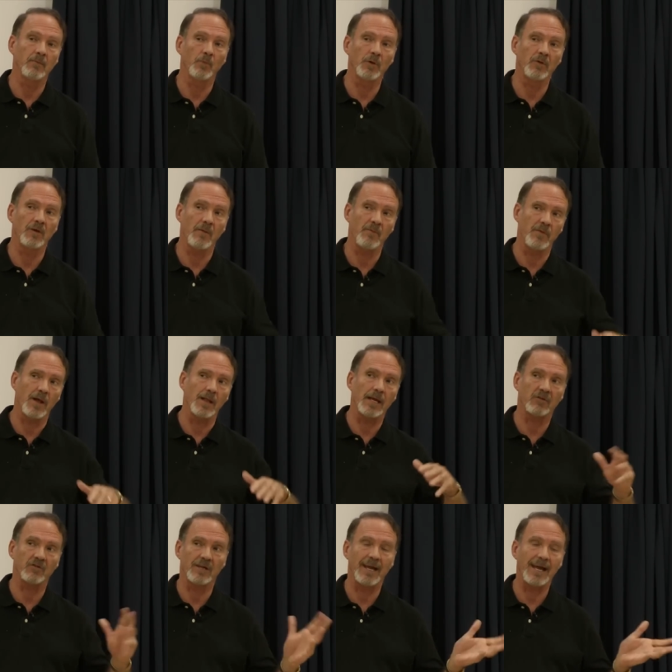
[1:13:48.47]
when I felt
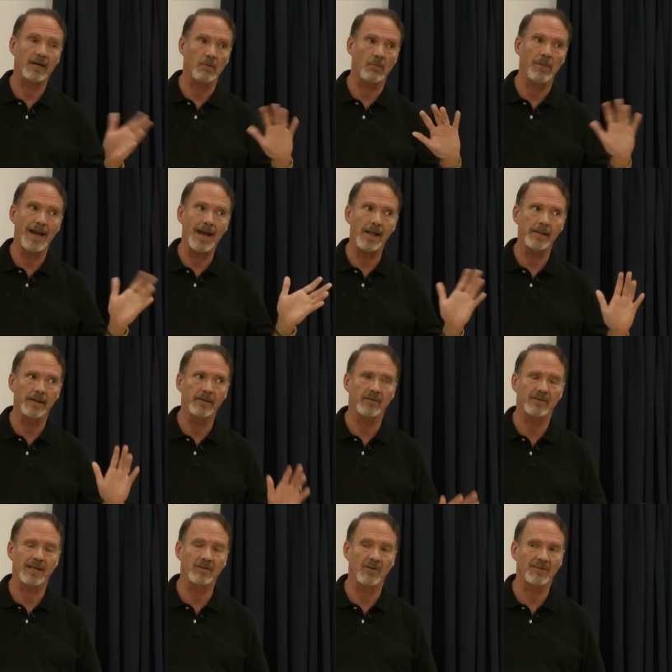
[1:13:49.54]
like she had her
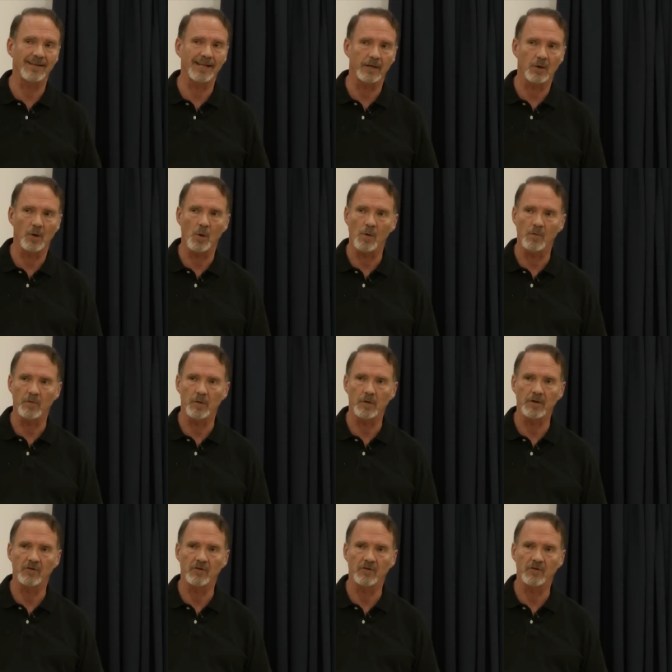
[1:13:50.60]
balance, I just let go of her,